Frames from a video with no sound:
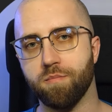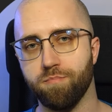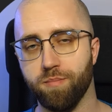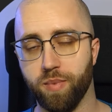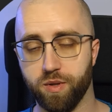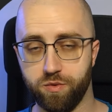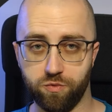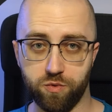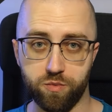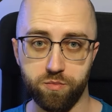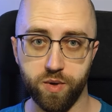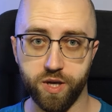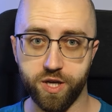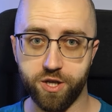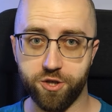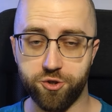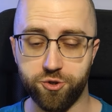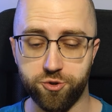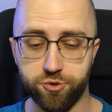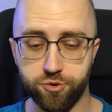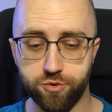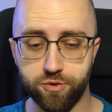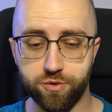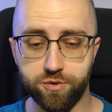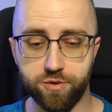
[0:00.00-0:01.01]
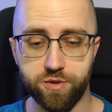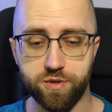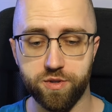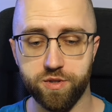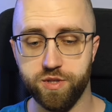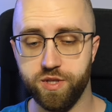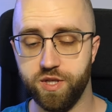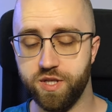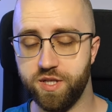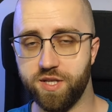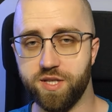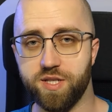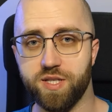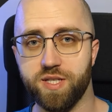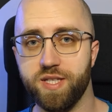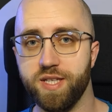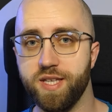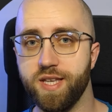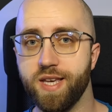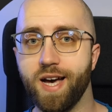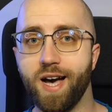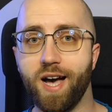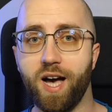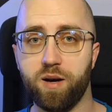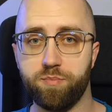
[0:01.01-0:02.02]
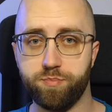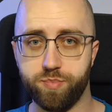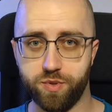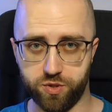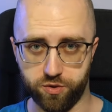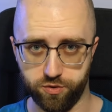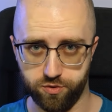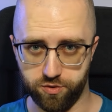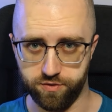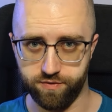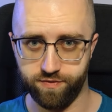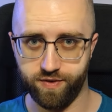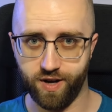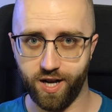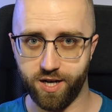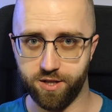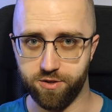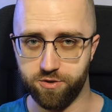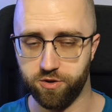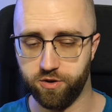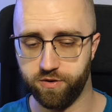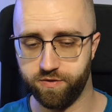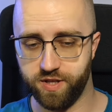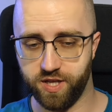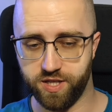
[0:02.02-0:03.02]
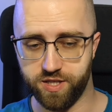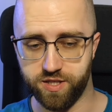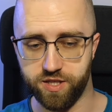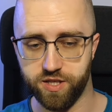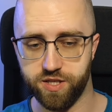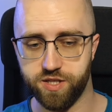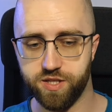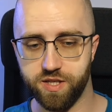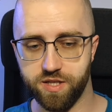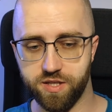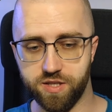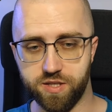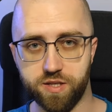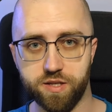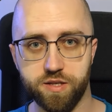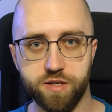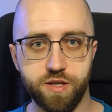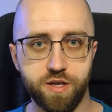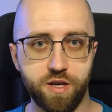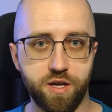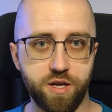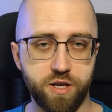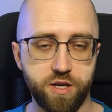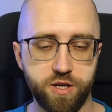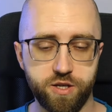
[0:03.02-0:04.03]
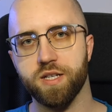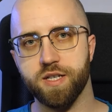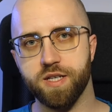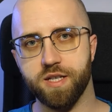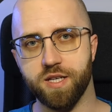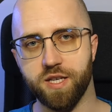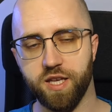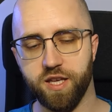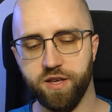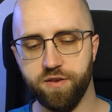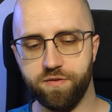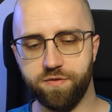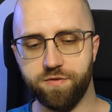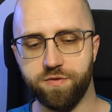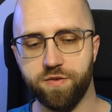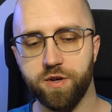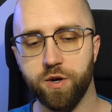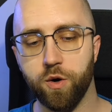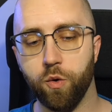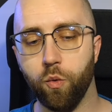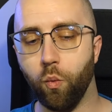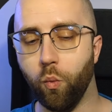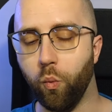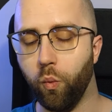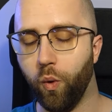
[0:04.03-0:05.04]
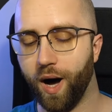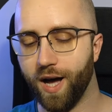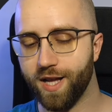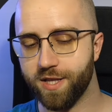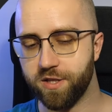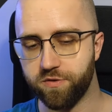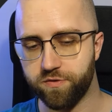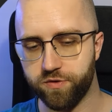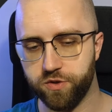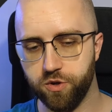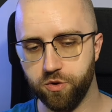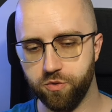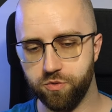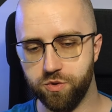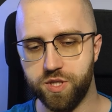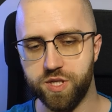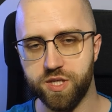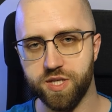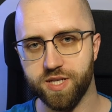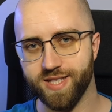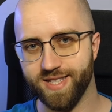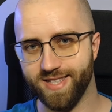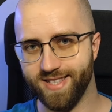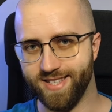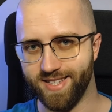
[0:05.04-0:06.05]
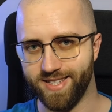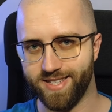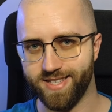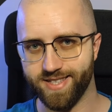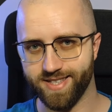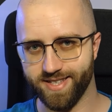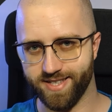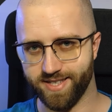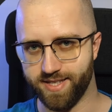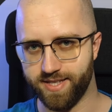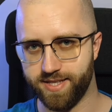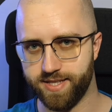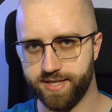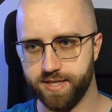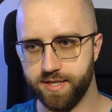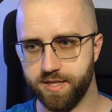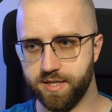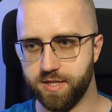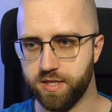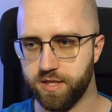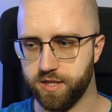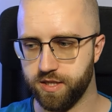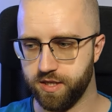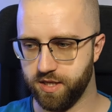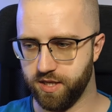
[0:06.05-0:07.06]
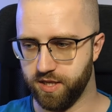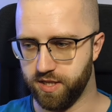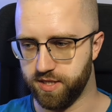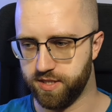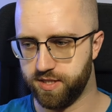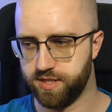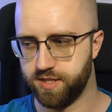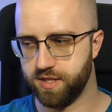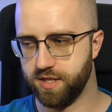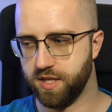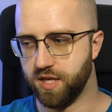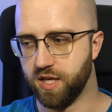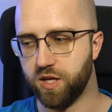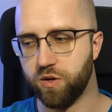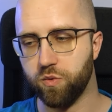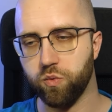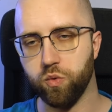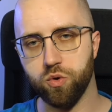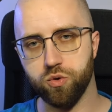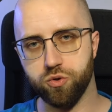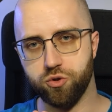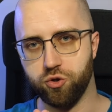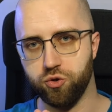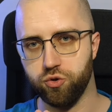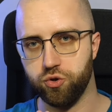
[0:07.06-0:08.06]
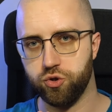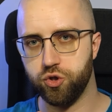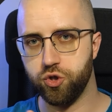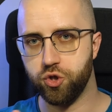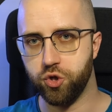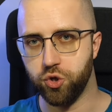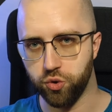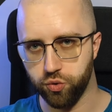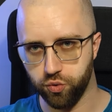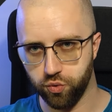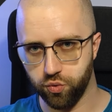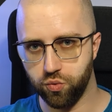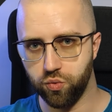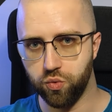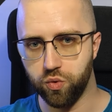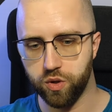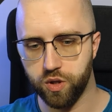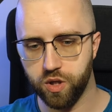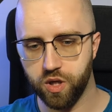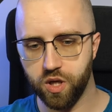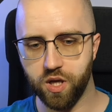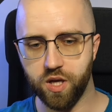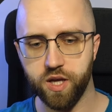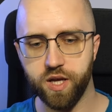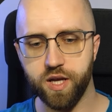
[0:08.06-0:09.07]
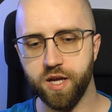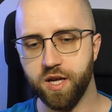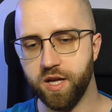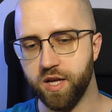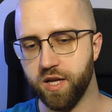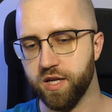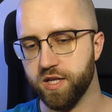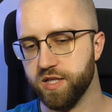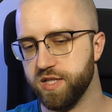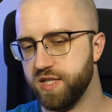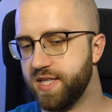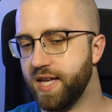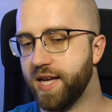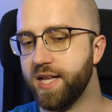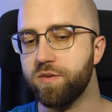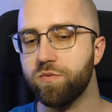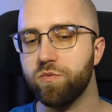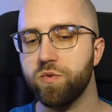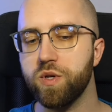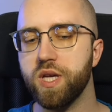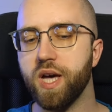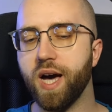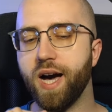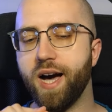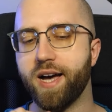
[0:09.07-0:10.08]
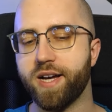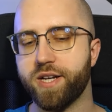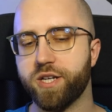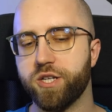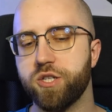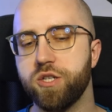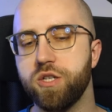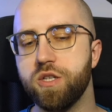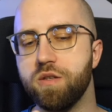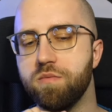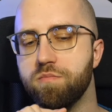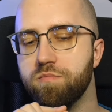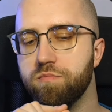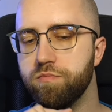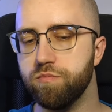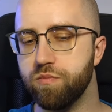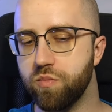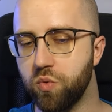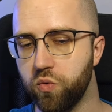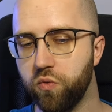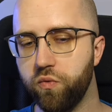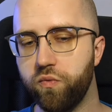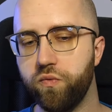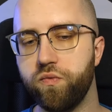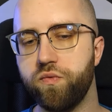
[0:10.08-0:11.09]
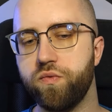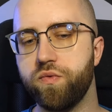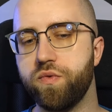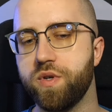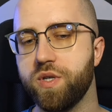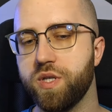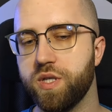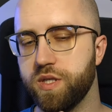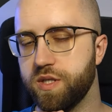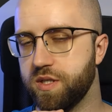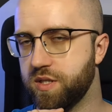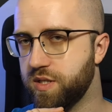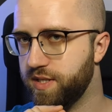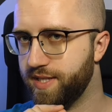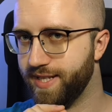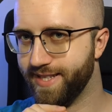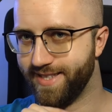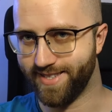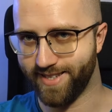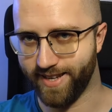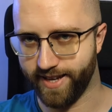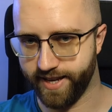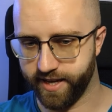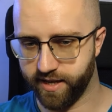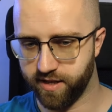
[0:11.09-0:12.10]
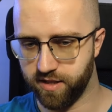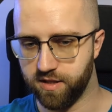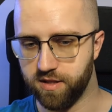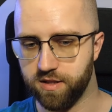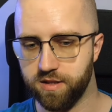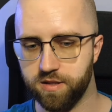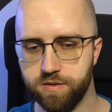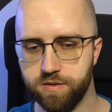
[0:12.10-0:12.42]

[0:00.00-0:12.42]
but we make sure this is the absolute value of that distance. If one of those distance is equal to 2, then we actually move the tail.